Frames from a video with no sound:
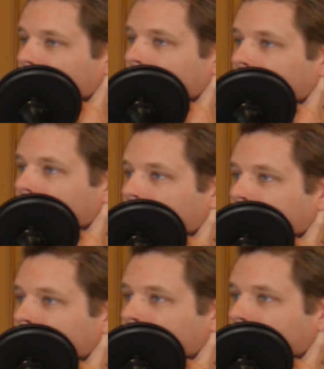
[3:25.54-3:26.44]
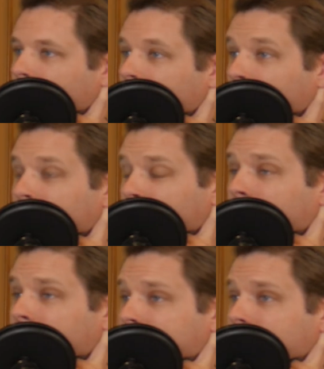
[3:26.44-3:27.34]
Yeah, and we
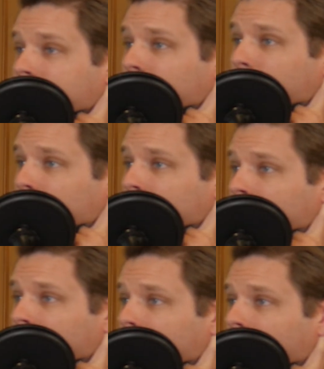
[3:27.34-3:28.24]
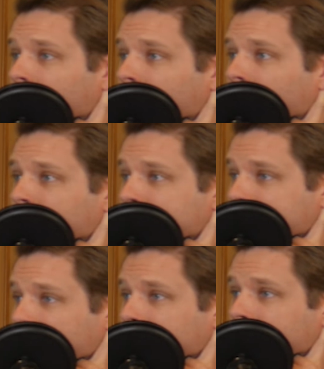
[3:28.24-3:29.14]
actually have
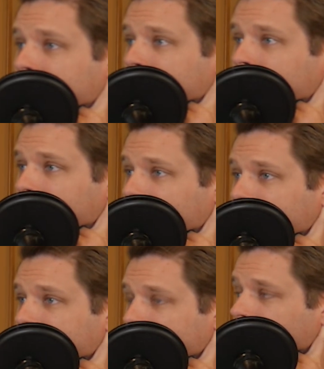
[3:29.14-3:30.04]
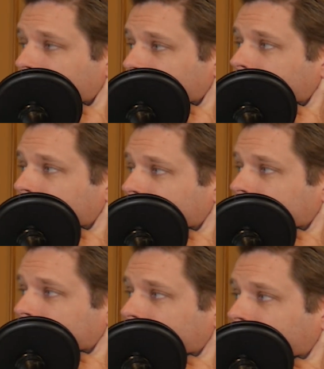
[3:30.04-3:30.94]
stopped violations similar to
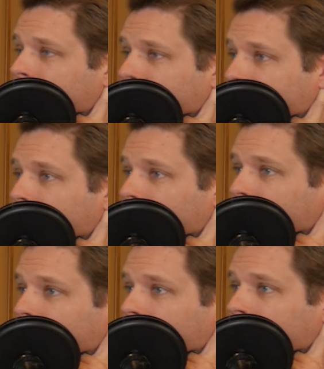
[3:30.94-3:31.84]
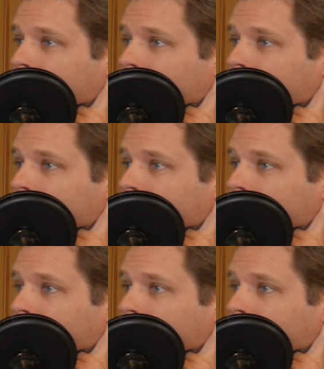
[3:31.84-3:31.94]
this elsewhere, where